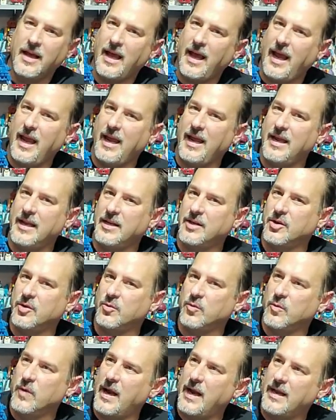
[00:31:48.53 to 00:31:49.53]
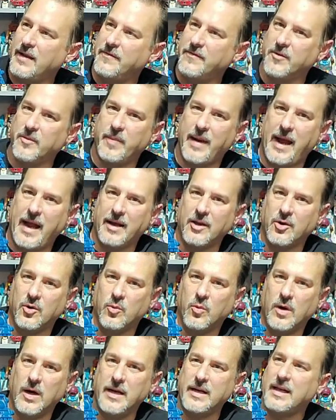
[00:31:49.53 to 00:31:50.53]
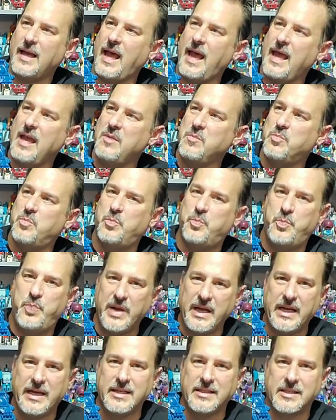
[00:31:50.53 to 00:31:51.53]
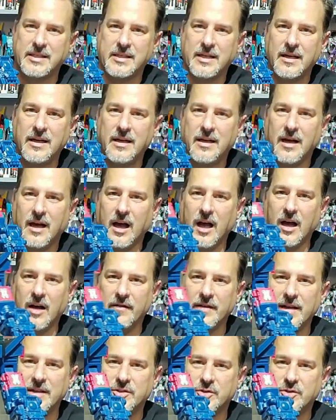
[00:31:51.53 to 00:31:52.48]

and ready for battle. What a beast of a